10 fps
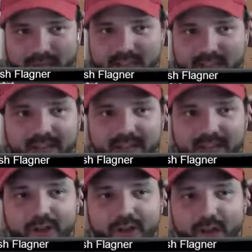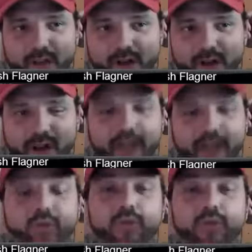If you're out there and
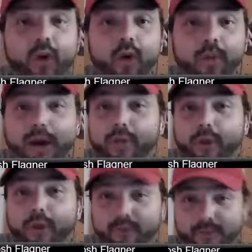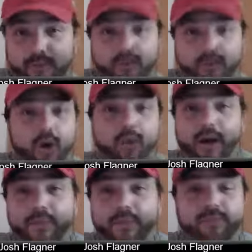you know about these
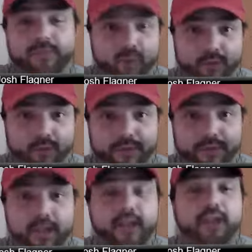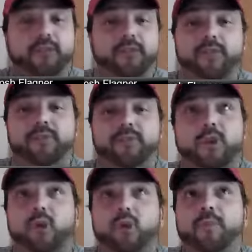rules, if you
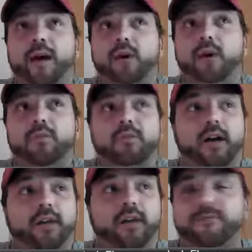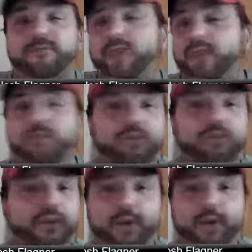know about federal
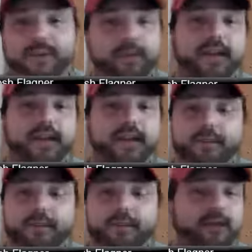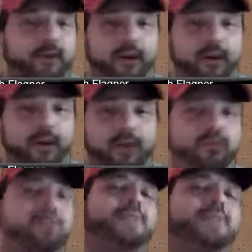USPS mailing marijuana
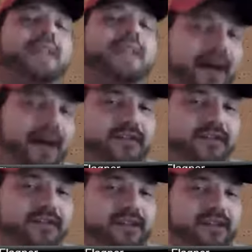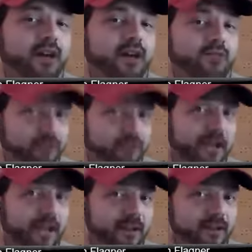rules, I mean, obviously it's cut and
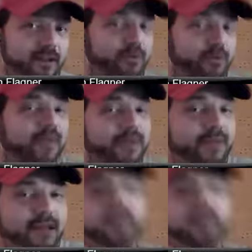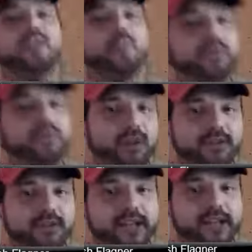dry. You would think we've all
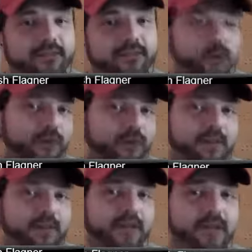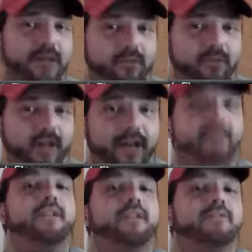seen enough movies about the FBI
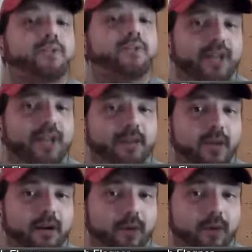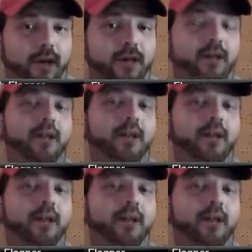that if you send marijuana